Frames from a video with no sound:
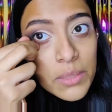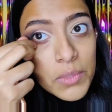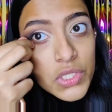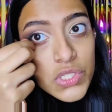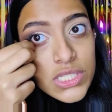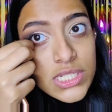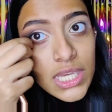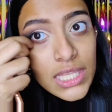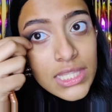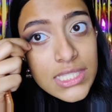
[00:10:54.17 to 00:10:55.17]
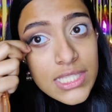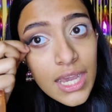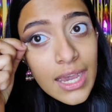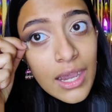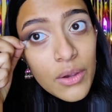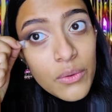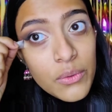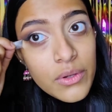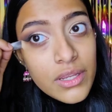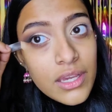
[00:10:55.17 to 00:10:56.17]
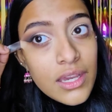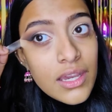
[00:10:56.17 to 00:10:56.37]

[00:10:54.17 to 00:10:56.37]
Let me just take this out,